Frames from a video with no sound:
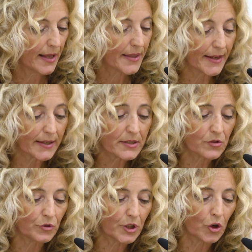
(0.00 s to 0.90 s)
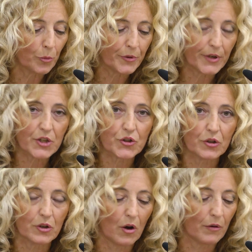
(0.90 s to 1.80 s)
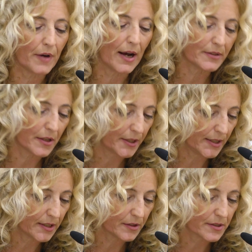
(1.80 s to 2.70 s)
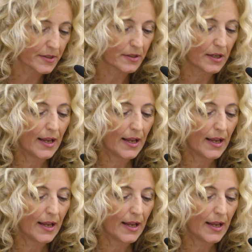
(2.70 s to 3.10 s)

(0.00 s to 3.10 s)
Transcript: thanks to the cooperation of other thinkers